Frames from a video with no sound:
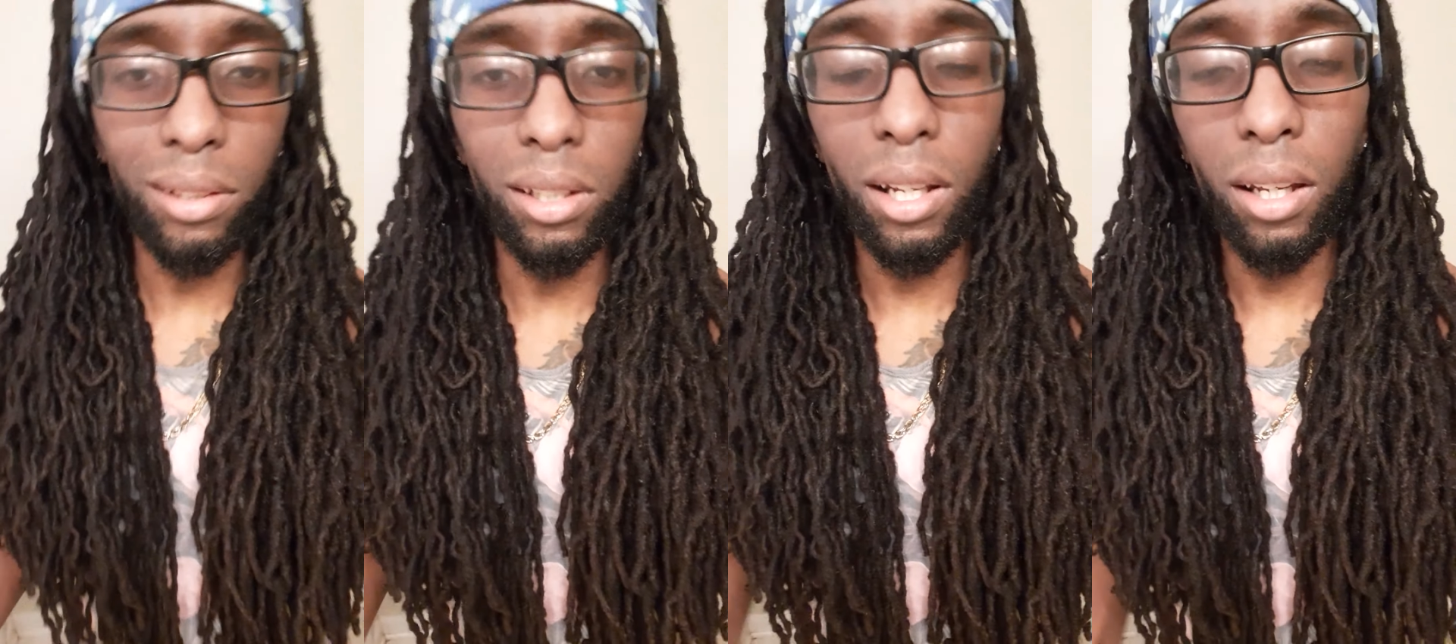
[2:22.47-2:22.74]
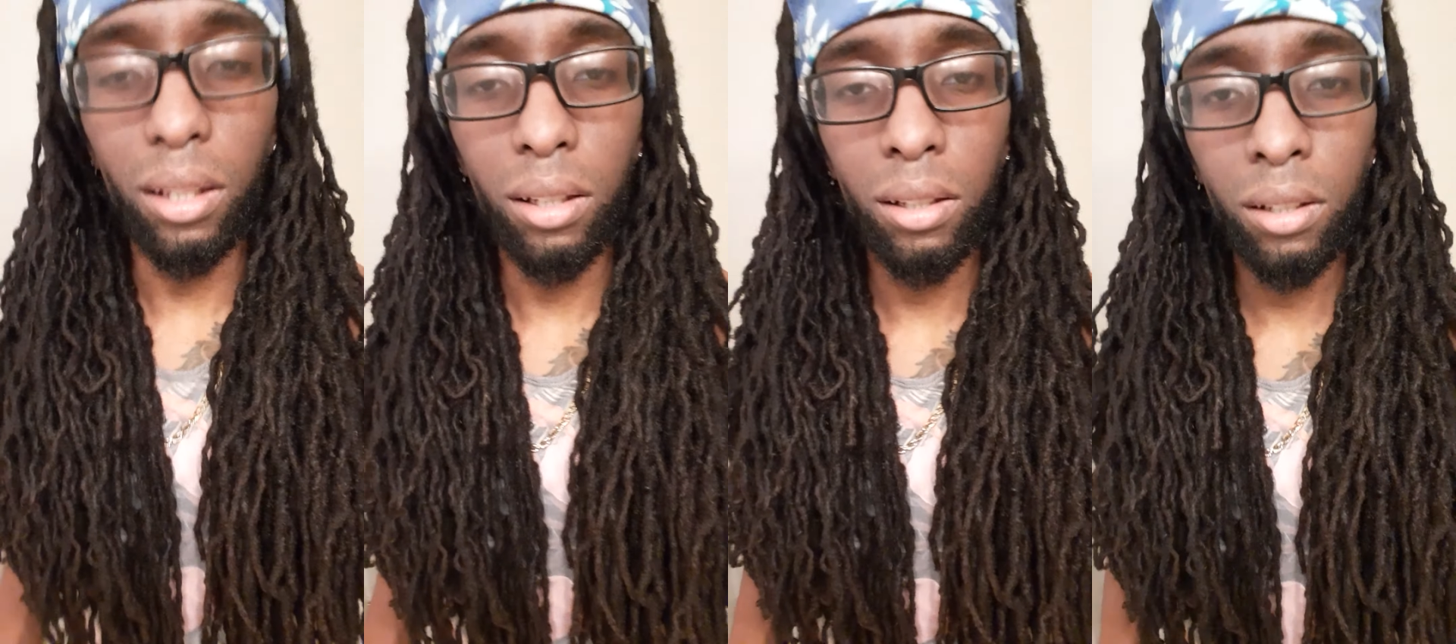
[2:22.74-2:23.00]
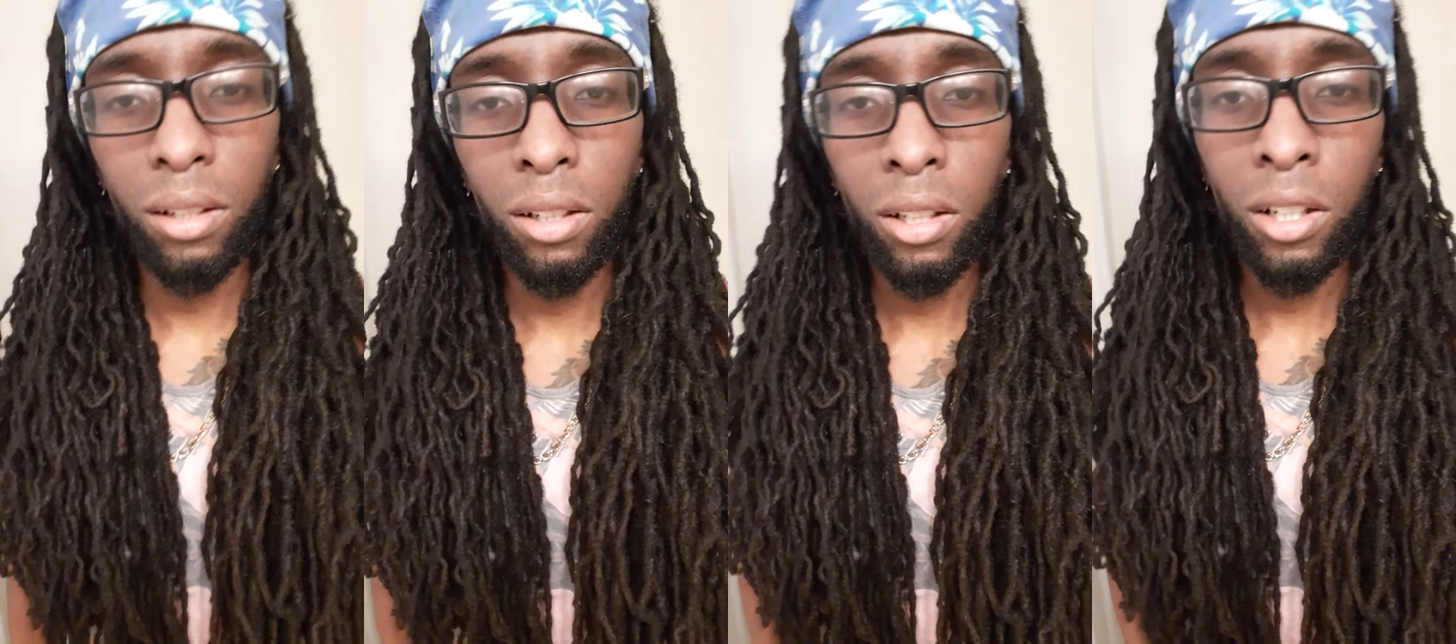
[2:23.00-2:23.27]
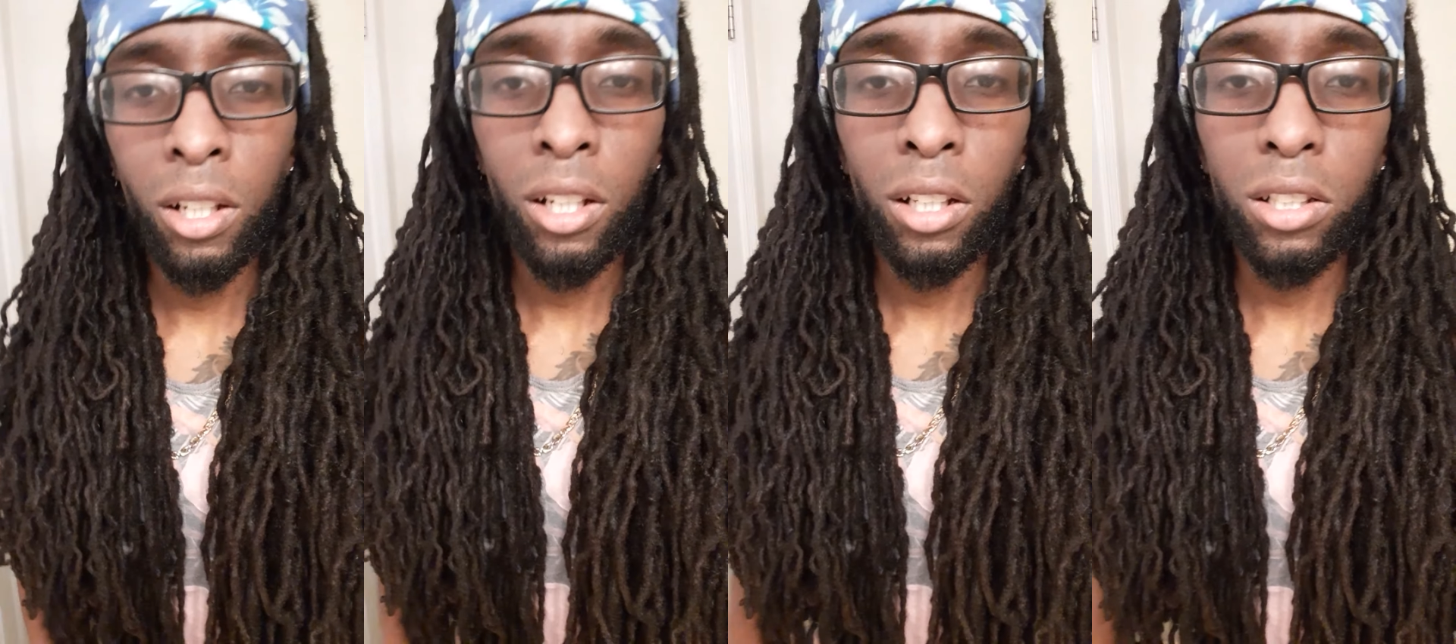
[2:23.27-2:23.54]
day.
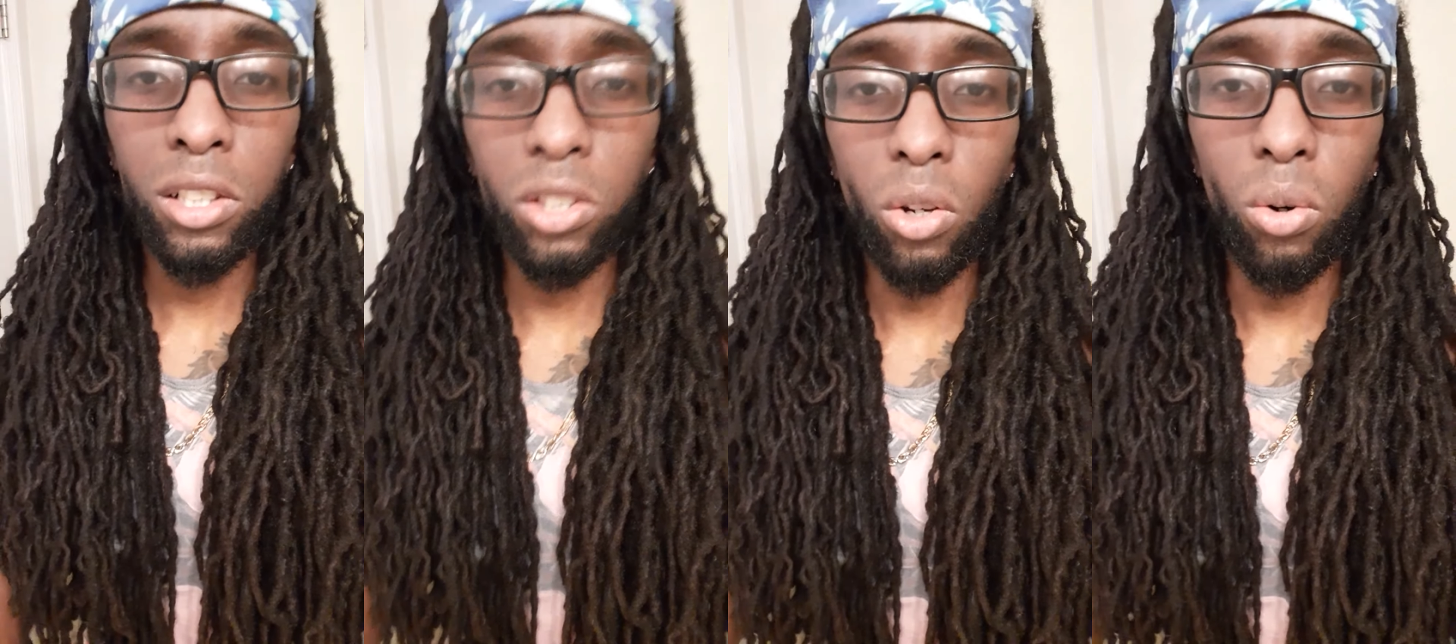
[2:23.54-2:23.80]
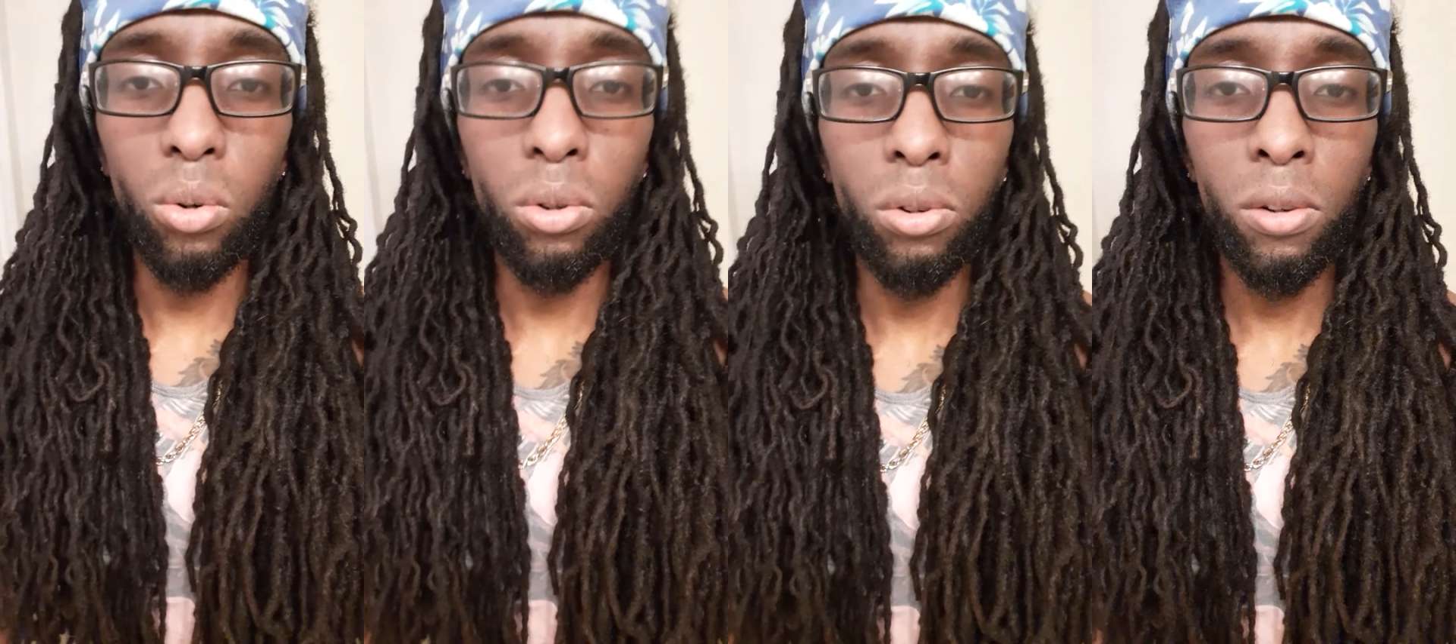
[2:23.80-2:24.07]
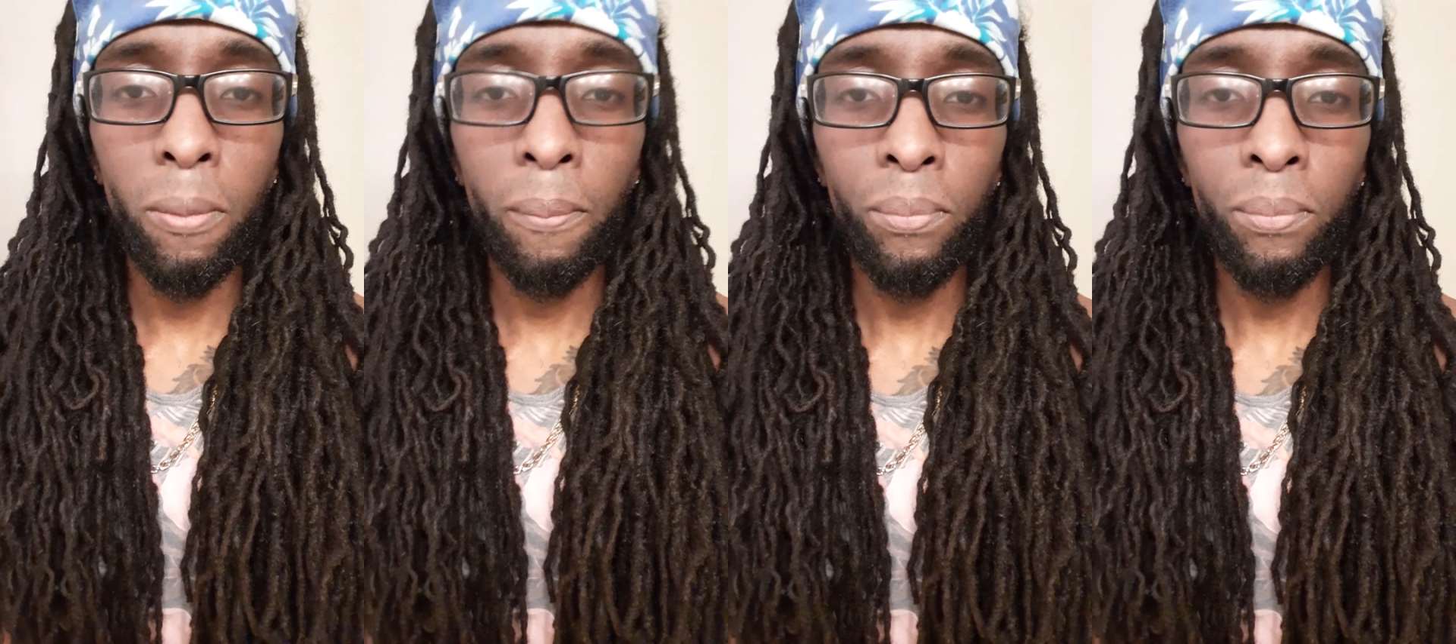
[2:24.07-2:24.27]
So